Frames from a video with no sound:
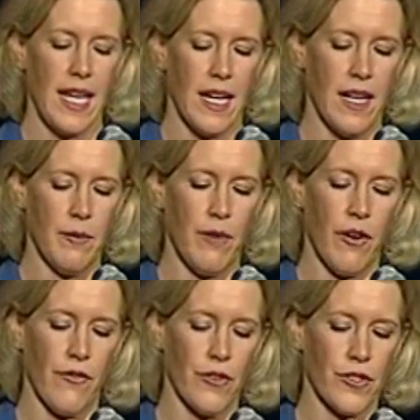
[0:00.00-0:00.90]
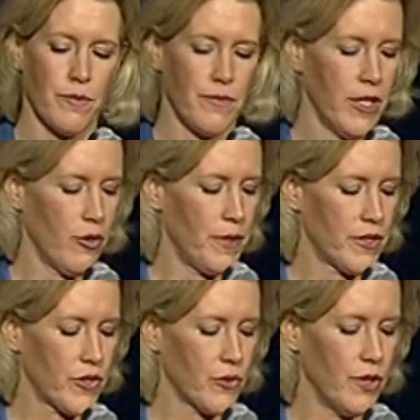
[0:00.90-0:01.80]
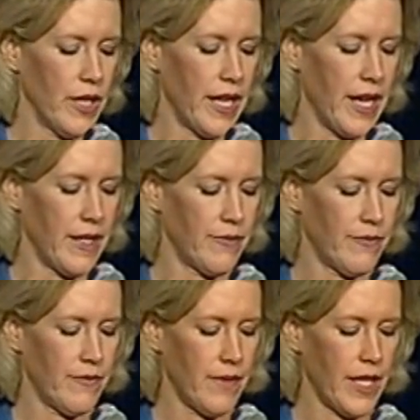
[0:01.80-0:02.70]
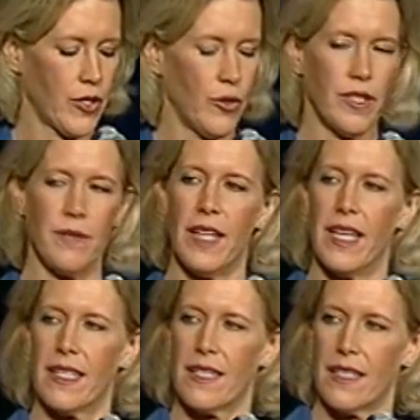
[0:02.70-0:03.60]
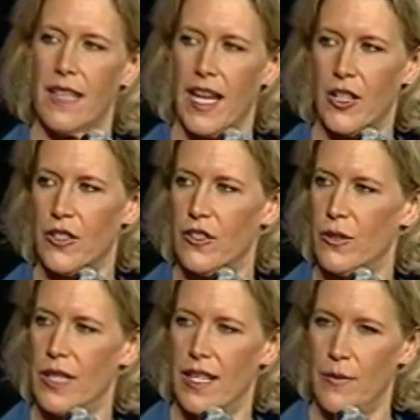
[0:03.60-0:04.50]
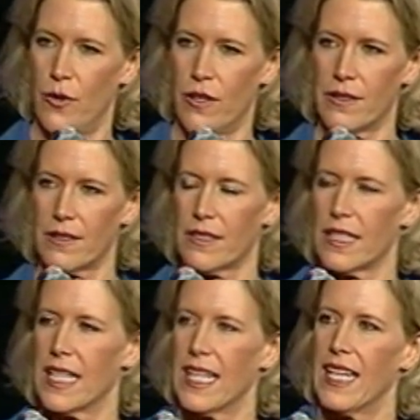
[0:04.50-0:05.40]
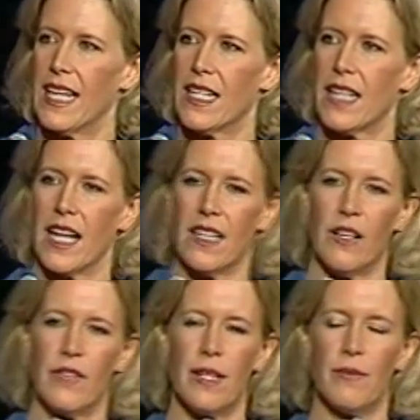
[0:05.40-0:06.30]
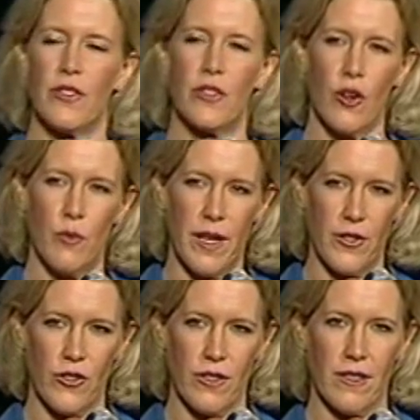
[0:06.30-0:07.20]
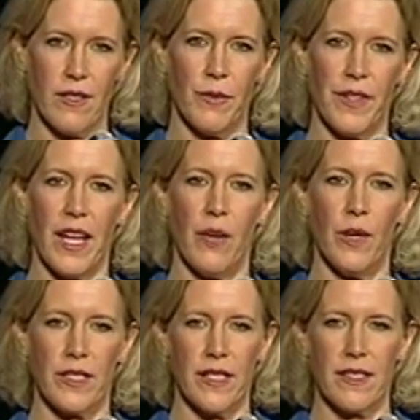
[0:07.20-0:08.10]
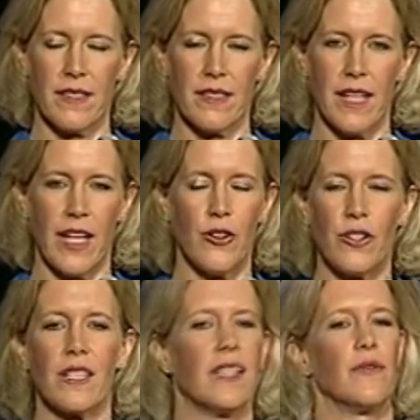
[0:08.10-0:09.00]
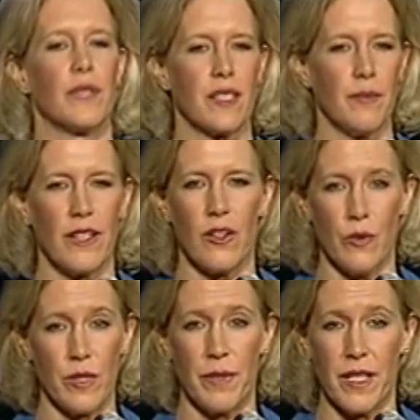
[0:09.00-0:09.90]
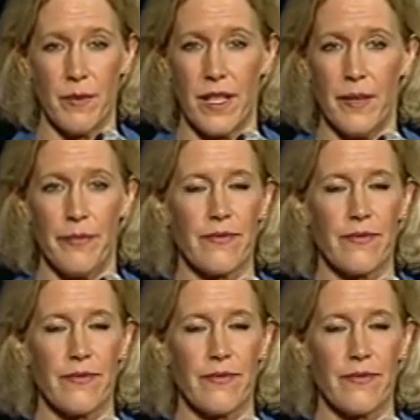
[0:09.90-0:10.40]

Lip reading: of our first year at business school, and I told him that I couldn't do it anymore, that I loved him so much, but that I couldn't live with somebody who was beating me up.